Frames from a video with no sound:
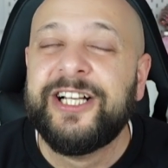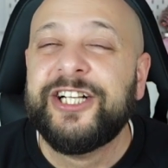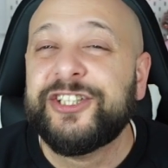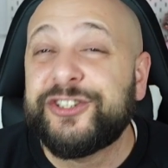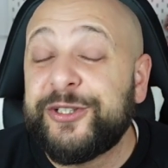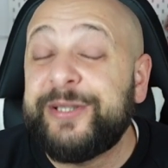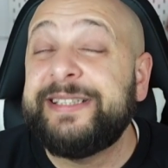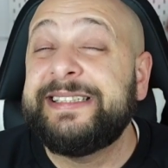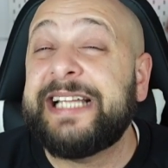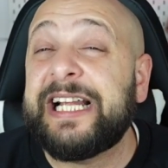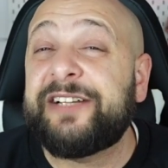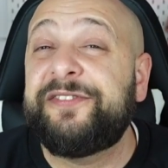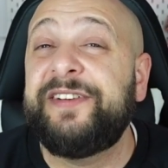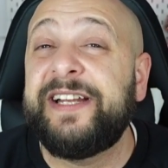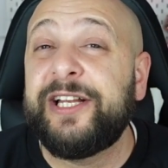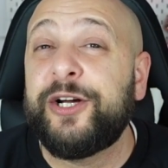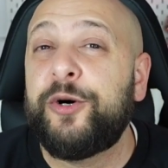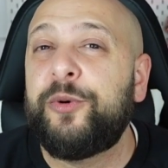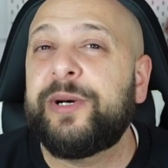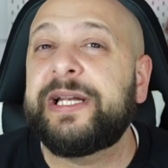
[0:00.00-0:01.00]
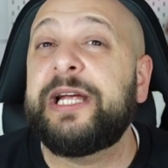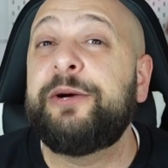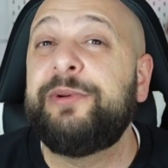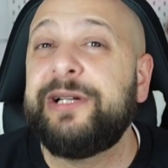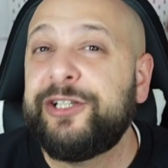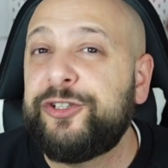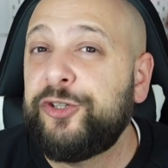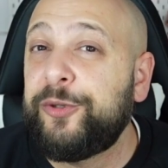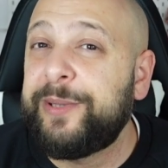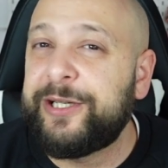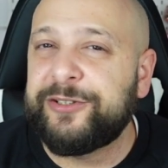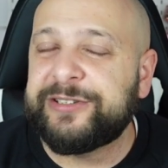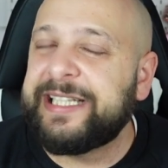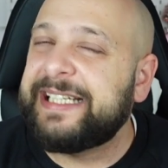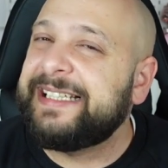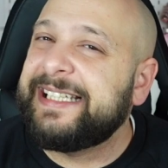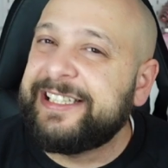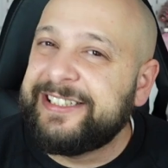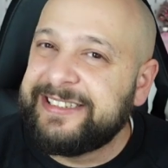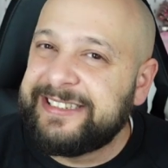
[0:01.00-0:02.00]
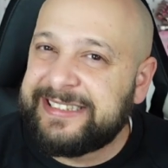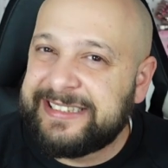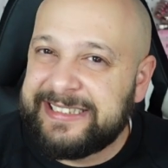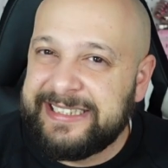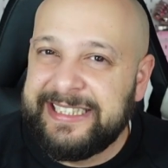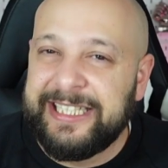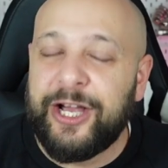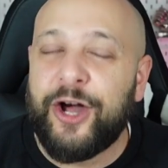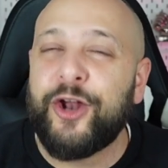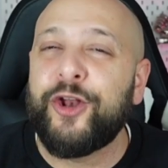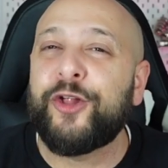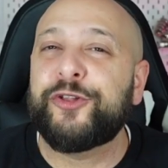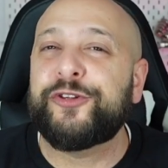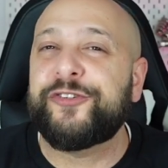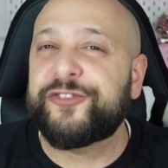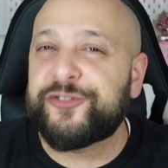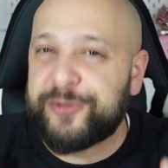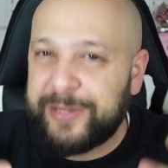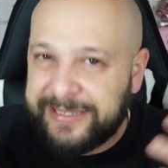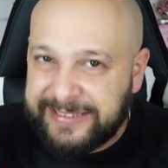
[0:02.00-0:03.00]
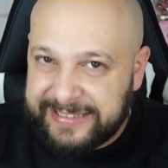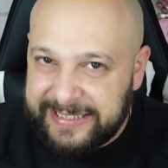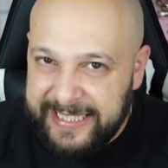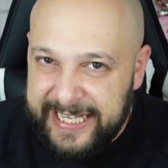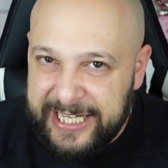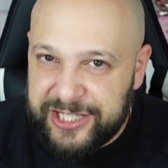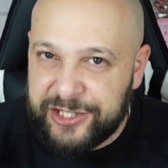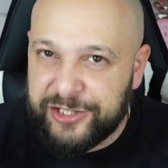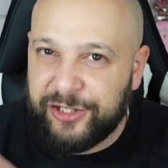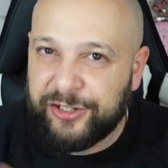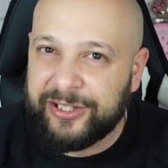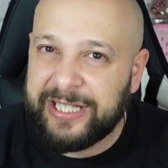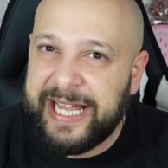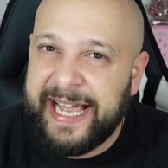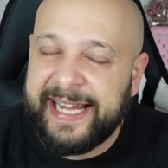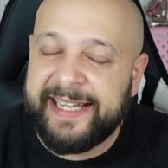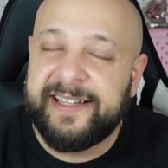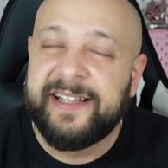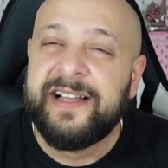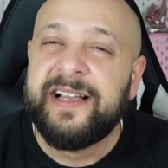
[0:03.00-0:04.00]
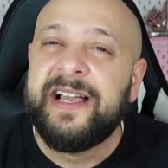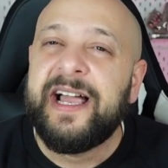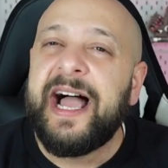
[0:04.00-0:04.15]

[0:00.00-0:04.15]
So in that video, what I will do because I didn't see a lot of translation online,